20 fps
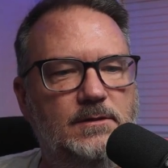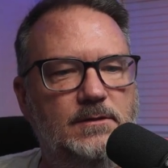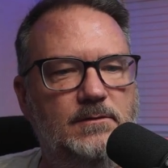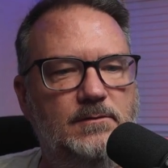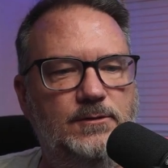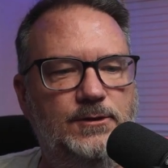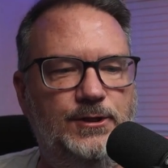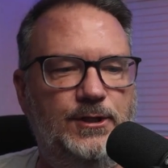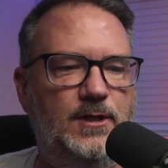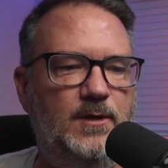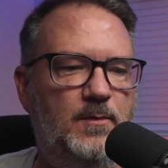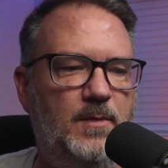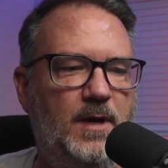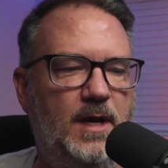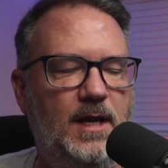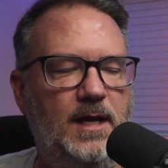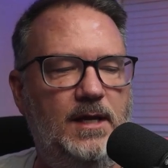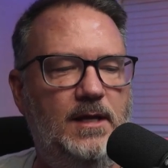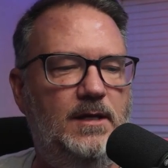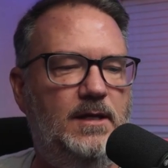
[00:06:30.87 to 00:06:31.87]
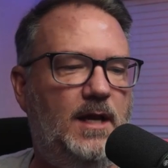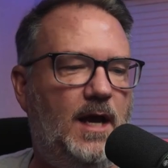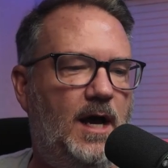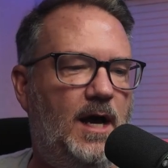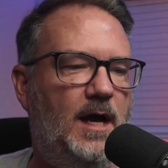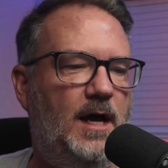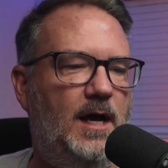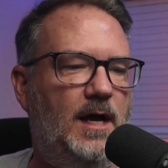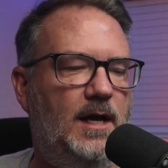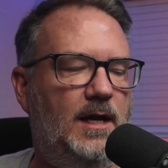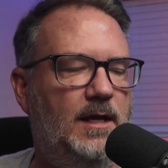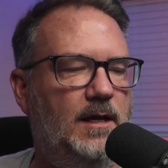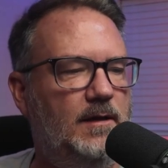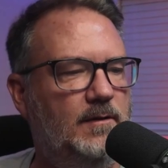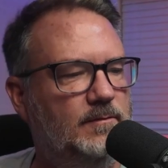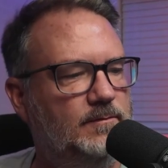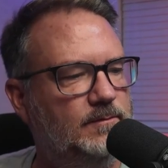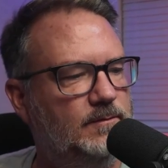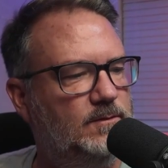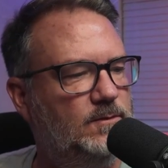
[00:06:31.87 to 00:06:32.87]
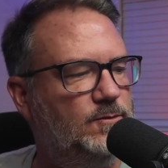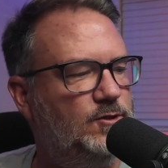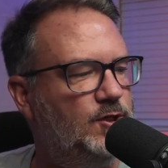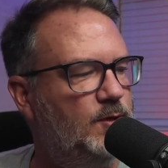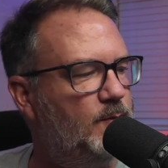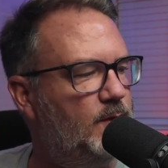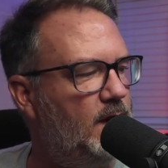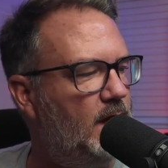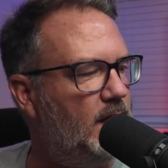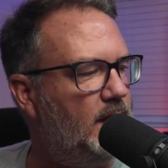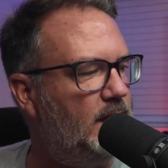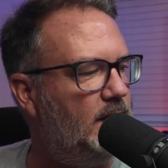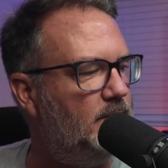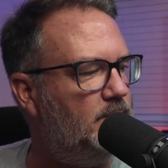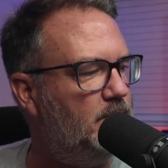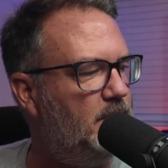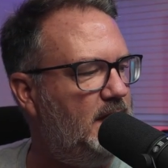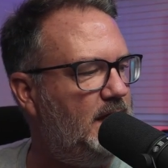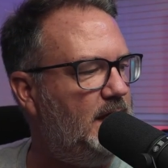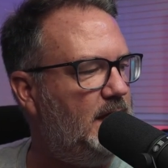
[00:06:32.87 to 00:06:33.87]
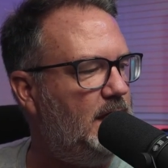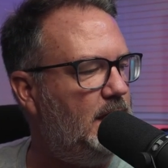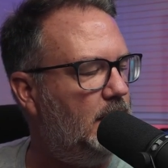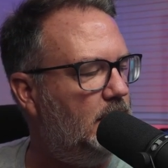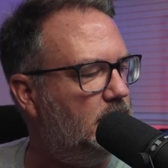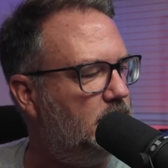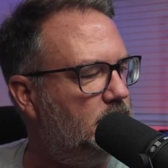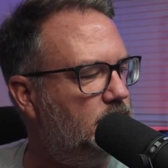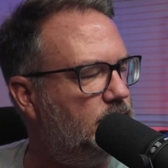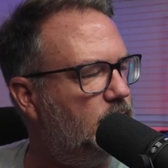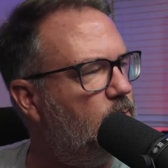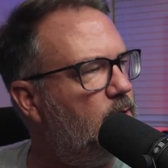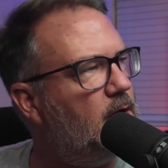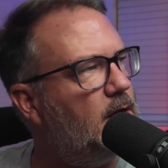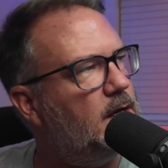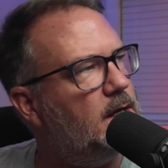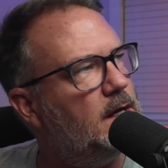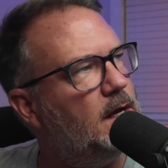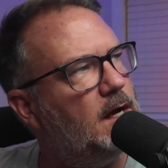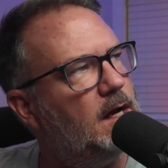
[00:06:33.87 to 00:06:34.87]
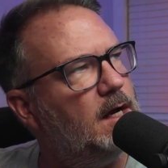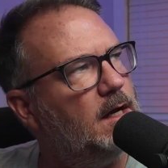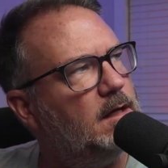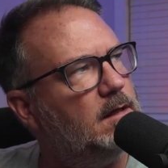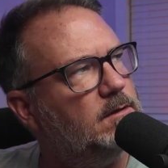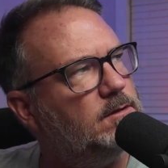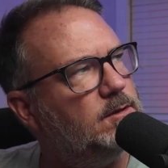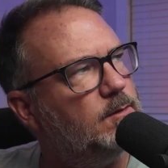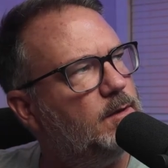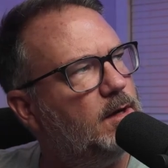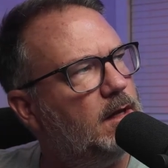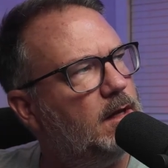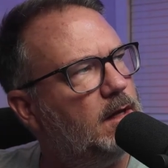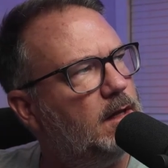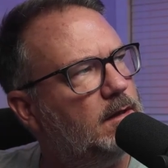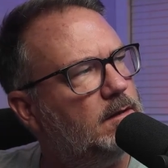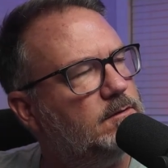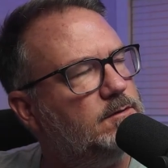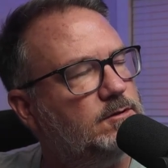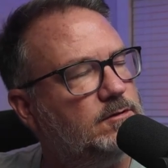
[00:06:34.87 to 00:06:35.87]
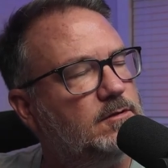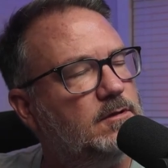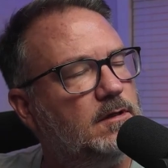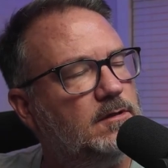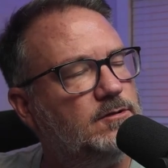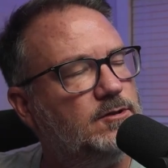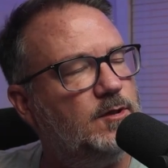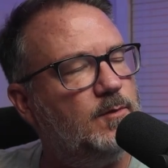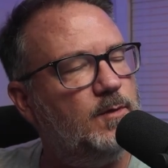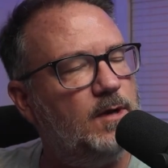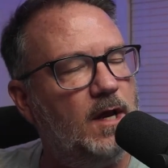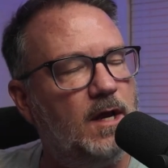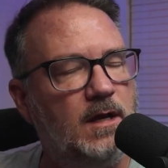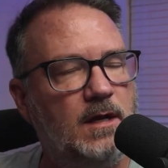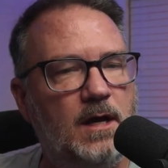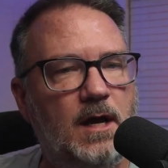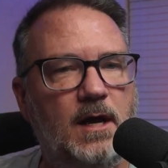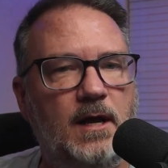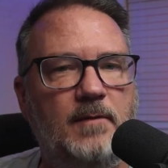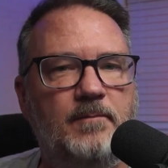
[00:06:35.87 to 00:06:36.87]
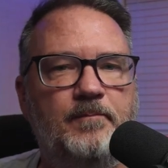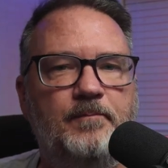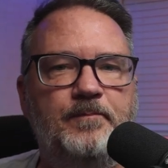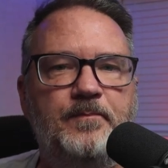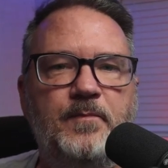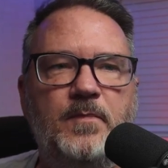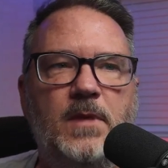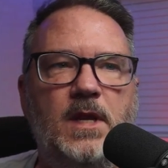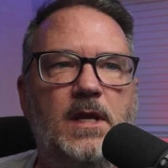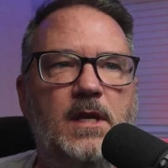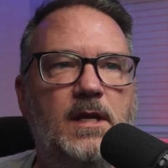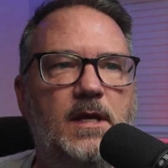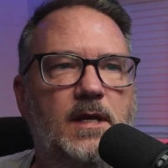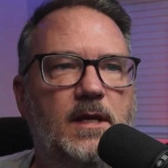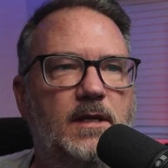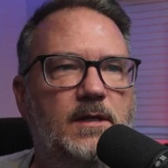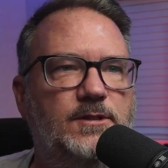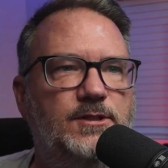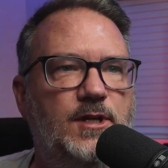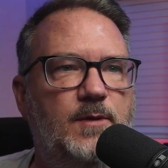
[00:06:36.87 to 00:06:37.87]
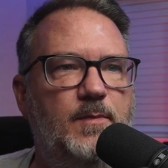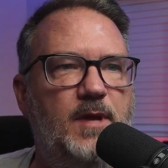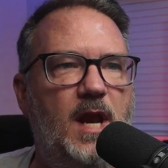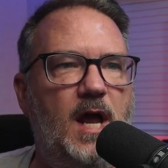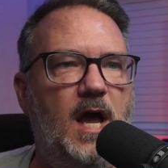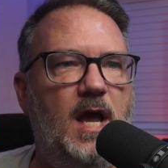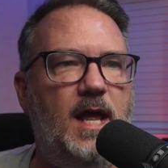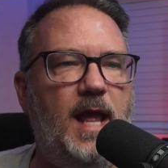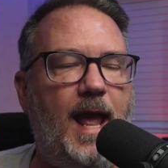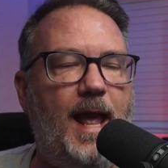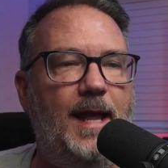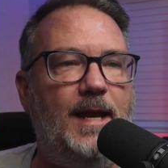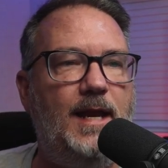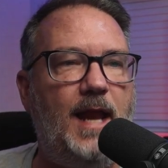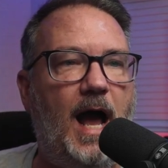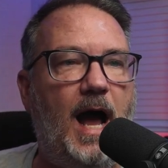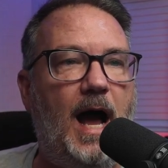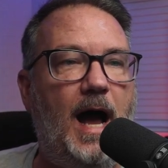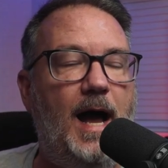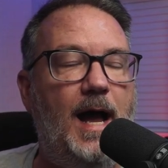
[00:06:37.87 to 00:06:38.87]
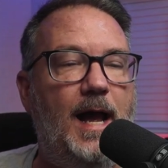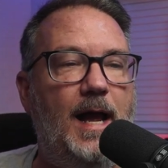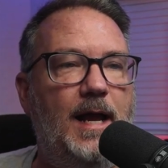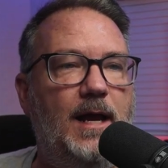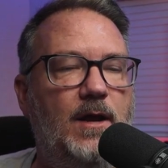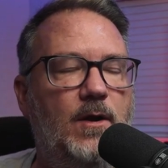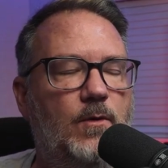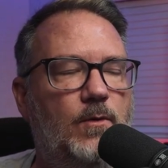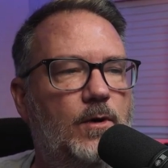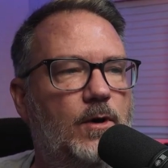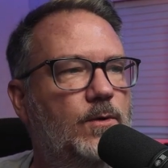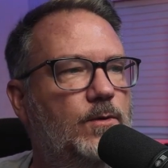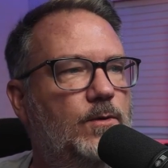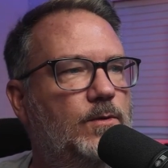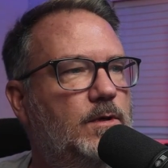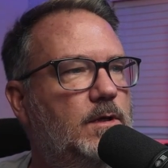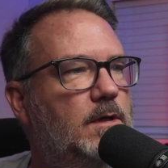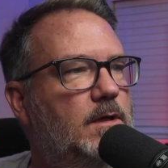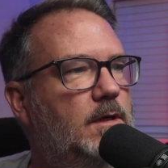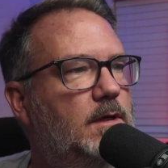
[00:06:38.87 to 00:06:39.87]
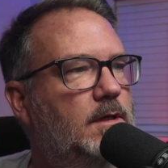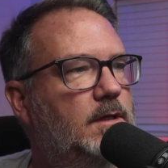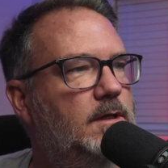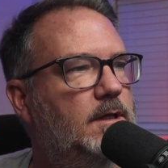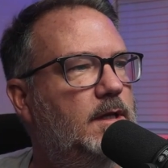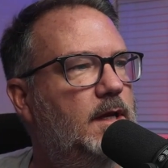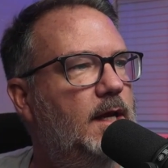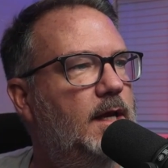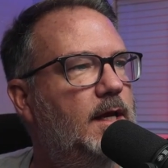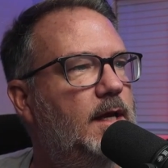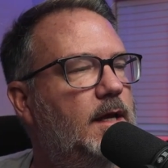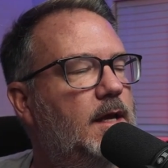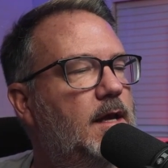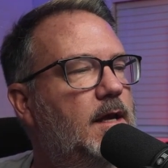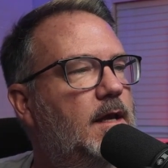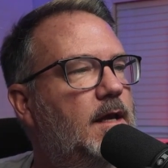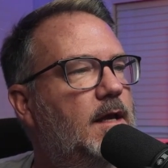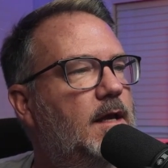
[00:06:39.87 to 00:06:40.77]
Jim and I, Gemini and me, Gemini and I, Gemini and I. Gemini and I wrote today.